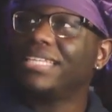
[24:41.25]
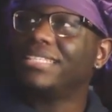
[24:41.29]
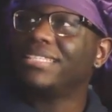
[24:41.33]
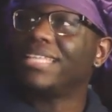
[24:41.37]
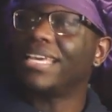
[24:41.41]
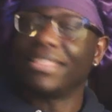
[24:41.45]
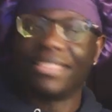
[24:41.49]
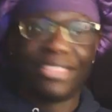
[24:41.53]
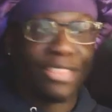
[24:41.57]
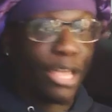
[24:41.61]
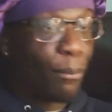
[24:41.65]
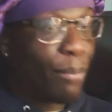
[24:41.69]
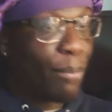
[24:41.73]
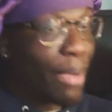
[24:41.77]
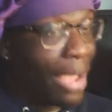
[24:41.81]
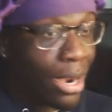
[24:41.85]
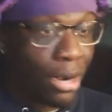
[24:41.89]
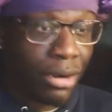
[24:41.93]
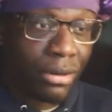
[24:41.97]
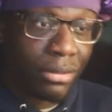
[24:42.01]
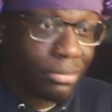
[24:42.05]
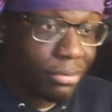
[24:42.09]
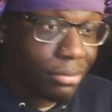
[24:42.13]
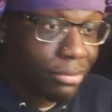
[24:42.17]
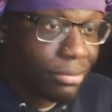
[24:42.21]
like that. The
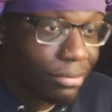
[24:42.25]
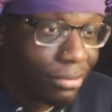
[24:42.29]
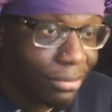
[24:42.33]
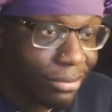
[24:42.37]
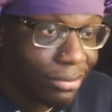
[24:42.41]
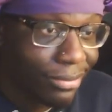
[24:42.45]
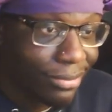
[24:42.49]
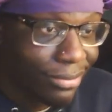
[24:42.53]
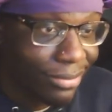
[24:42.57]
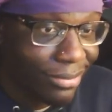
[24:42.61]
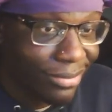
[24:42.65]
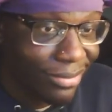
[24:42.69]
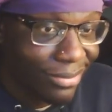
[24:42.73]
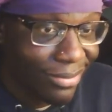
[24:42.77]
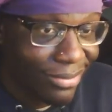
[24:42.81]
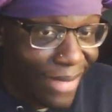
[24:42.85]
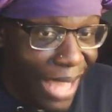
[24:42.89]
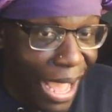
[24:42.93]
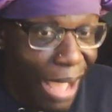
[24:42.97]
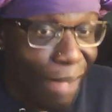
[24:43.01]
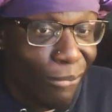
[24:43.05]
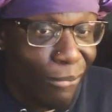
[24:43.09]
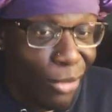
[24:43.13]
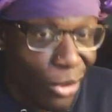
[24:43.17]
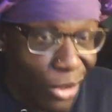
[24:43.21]
Bear.
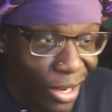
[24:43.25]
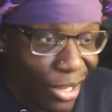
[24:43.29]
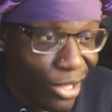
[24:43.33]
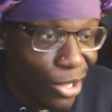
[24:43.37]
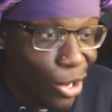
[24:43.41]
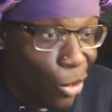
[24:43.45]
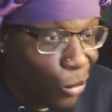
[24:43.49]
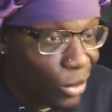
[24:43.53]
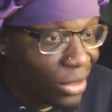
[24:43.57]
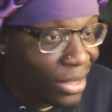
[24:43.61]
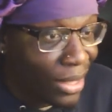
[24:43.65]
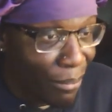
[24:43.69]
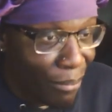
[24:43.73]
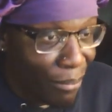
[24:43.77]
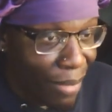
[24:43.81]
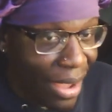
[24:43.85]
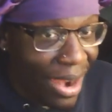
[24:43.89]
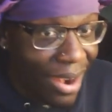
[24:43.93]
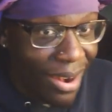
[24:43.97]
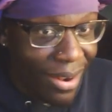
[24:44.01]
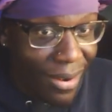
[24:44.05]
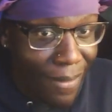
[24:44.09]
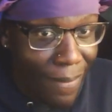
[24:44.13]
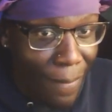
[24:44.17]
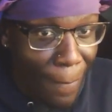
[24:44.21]
I'm gonna go with The
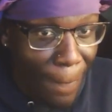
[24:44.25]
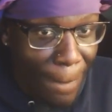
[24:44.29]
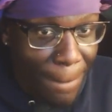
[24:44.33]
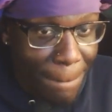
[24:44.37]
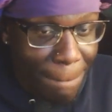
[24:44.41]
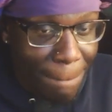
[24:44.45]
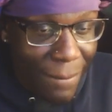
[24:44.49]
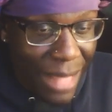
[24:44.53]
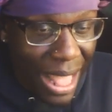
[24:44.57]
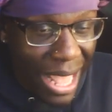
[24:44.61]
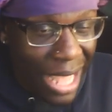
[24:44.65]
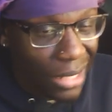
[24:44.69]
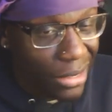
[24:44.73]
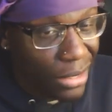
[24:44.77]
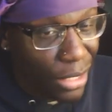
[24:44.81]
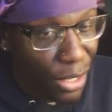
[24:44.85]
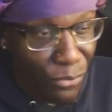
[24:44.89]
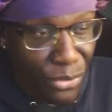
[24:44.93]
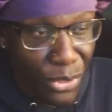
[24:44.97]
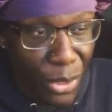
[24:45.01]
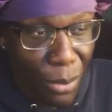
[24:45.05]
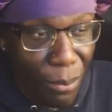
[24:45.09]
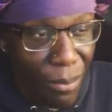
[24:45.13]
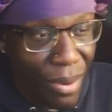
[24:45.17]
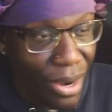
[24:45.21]
Bear. I
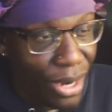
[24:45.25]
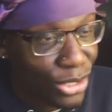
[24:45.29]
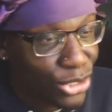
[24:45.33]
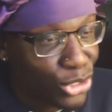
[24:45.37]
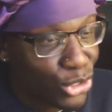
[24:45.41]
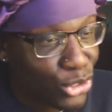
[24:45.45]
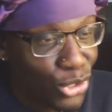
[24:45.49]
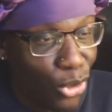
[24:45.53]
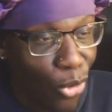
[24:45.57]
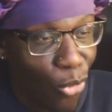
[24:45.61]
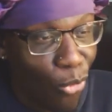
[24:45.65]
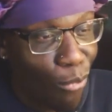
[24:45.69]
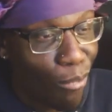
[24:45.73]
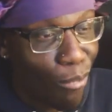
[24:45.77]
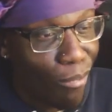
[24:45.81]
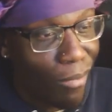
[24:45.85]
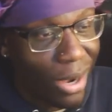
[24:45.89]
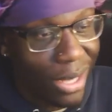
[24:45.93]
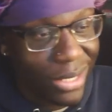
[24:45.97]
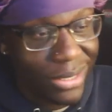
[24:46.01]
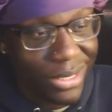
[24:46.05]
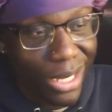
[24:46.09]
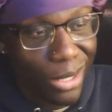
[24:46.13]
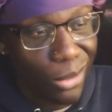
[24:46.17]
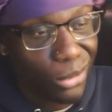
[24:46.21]
love The Bear so
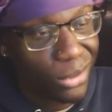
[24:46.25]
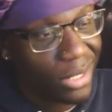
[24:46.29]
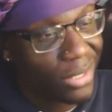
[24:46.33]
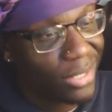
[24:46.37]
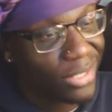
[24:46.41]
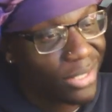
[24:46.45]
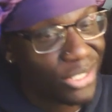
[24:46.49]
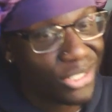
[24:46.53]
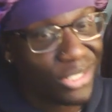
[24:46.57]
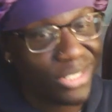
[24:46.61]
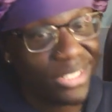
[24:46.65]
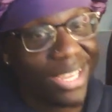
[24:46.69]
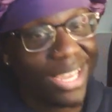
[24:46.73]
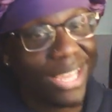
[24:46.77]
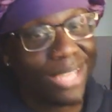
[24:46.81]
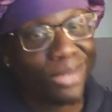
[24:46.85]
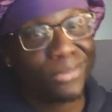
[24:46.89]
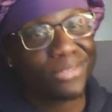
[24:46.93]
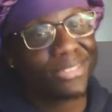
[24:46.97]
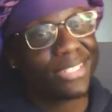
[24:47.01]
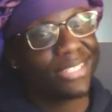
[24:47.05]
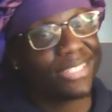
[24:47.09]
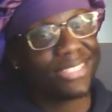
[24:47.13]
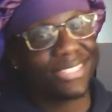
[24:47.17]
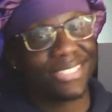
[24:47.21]
much. I don't think this
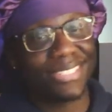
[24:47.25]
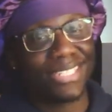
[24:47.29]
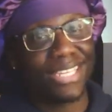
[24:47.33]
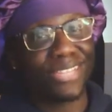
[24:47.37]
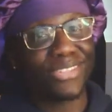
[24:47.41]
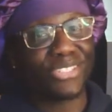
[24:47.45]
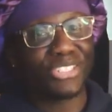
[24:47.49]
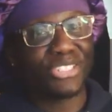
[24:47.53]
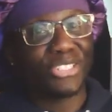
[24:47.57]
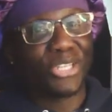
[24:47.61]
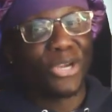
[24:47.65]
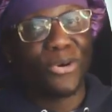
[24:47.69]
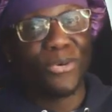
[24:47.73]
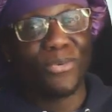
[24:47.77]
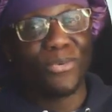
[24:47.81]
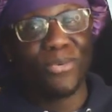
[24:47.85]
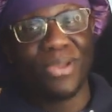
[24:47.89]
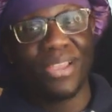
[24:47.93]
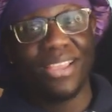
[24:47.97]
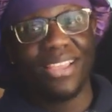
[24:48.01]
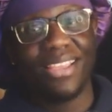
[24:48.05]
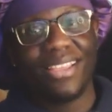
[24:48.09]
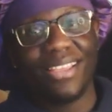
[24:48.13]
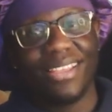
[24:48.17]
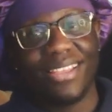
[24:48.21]
is another
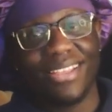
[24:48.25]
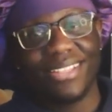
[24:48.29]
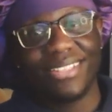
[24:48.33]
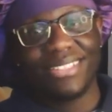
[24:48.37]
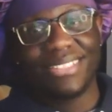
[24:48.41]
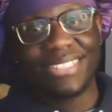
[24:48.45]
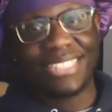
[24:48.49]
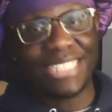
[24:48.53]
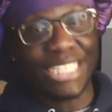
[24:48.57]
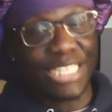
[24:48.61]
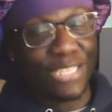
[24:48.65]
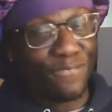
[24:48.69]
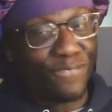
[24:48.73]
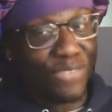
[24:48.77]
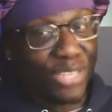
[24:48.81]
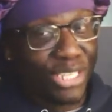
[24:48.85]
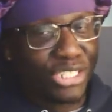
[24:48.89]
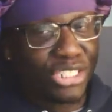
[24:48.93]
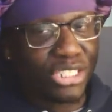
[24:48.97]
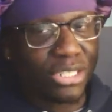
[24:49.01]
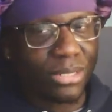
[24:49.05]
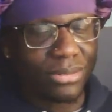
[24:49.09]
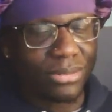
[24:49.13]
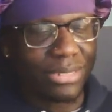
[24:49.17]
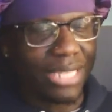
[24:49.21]
show,
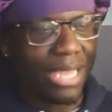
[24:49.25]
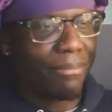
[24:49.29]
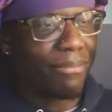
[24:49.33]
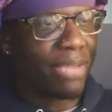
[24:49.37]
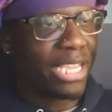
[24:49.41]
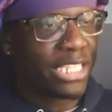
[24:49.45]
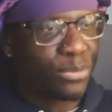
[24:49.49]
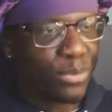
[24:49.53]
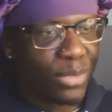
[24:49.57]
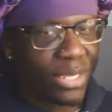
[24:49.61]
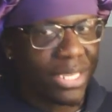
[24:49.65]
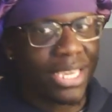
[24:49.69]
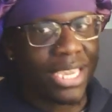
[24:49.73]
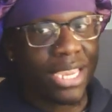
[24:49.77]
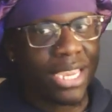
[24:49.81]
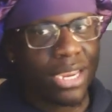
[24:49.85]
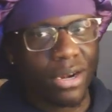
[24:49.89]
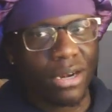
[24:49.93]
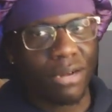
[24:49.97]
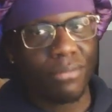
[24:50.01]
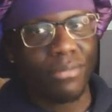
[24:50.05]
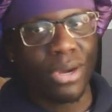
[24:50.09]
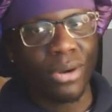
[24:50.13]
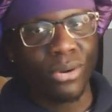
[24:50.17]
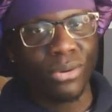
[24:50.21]
TV show that makes me
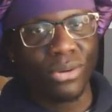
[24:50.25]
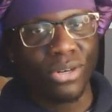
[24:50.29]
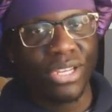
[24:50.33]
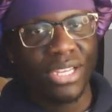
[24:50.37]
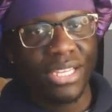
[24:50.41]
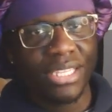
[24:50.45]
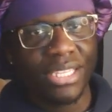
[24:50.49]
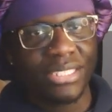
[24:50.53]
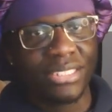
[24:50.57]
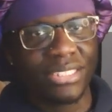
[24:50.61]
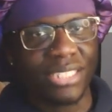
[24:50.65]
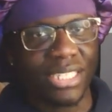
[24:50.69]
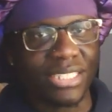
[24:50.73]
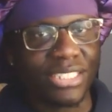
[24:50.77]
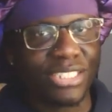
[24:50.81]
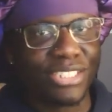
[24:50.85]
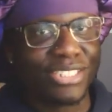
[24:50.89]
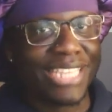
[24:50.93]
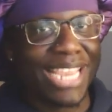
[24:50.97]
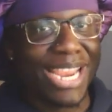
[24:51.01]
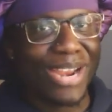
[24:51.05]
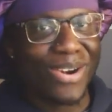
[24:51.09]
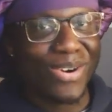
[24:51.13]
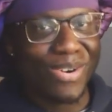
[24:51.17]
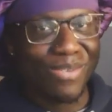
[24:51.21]
care about
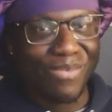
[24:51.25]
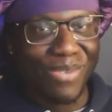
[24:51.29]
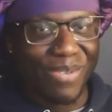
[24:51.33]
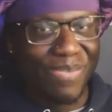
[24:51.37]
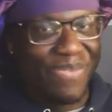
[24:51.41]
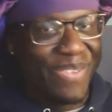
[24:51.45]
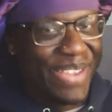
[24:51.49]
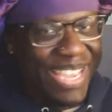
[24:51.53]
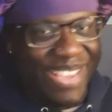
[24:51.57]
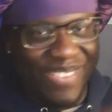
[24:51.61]
such terrible